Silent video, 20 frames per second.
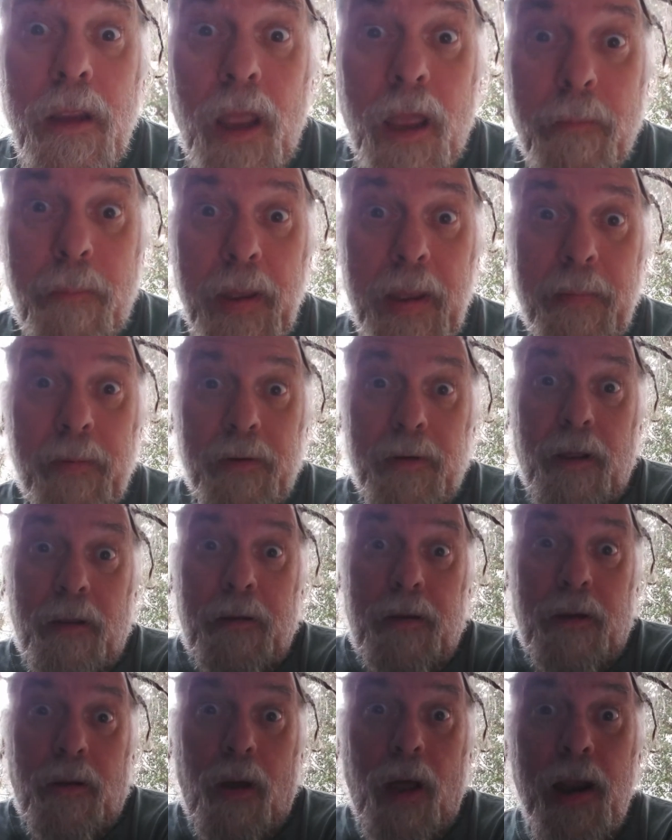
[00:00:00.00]
people,
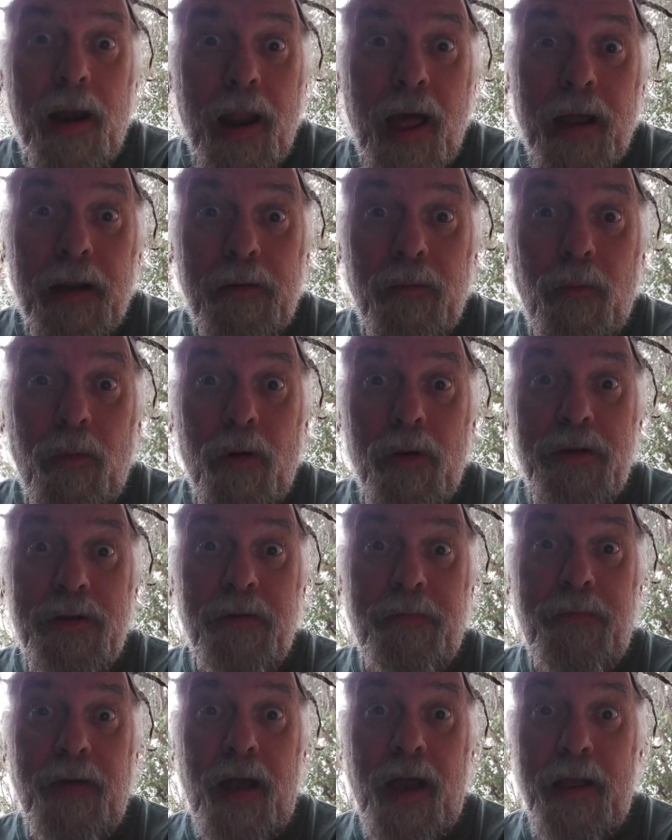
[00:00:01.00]
you know, I like to watch the
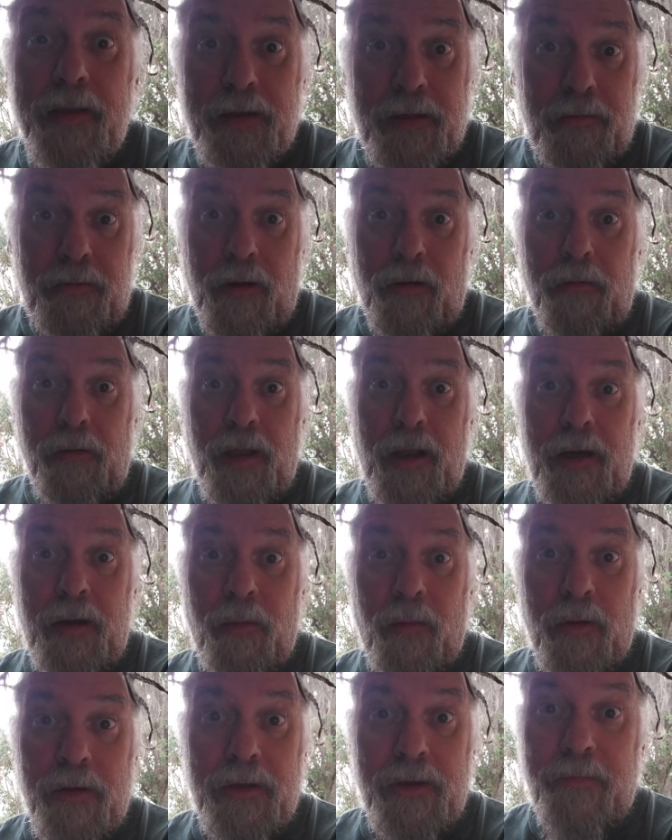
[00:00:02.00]
fights. Who don't like to
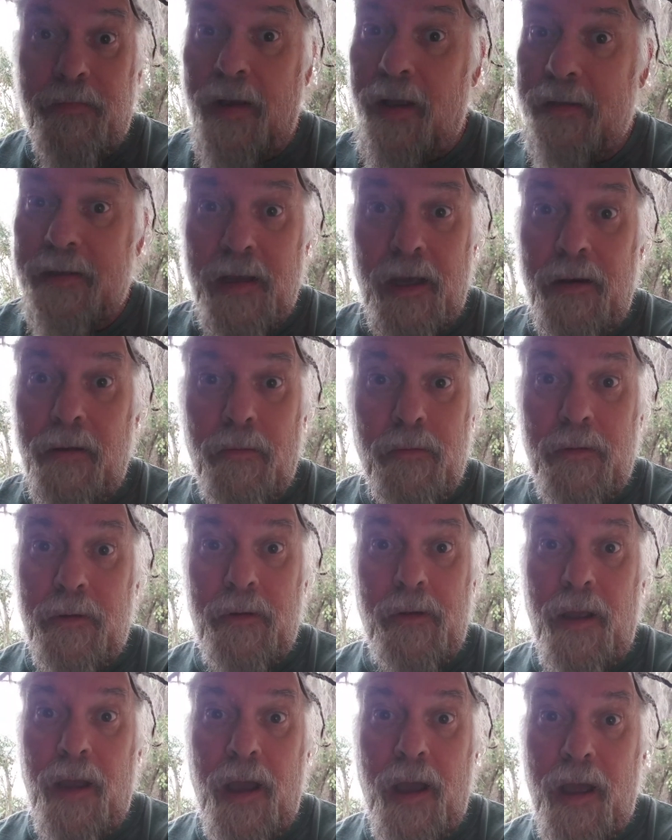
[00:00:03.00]
watch the fights?
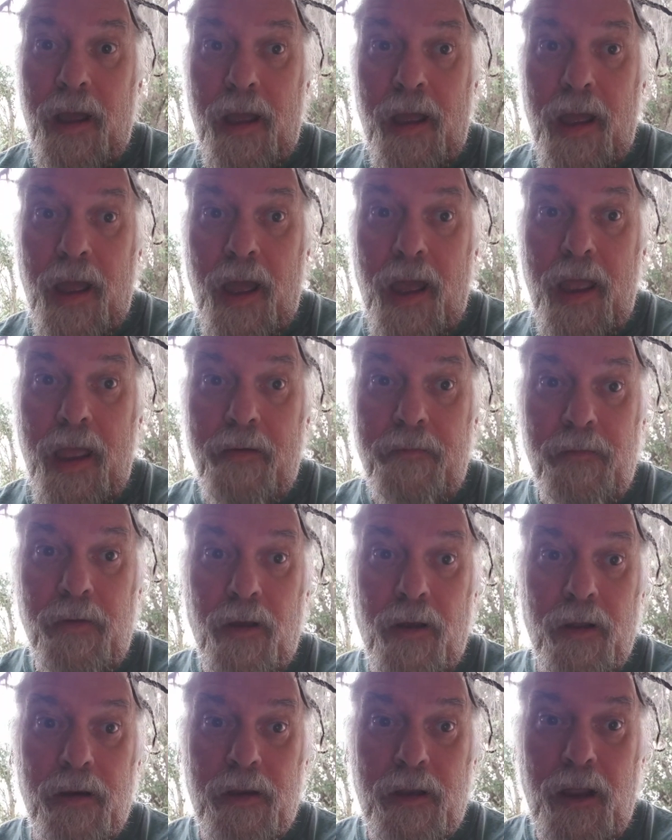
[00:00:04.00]
I have
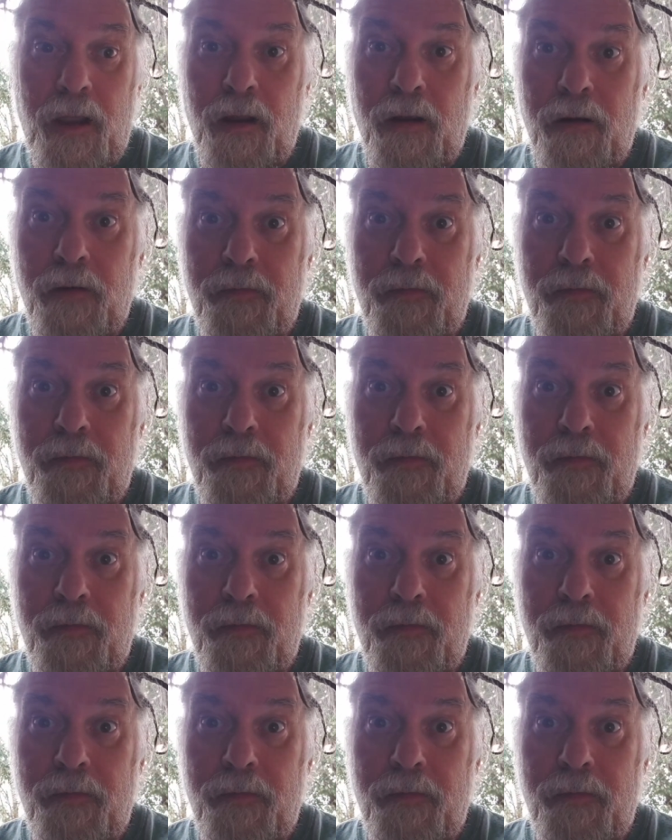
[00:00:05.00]
not cared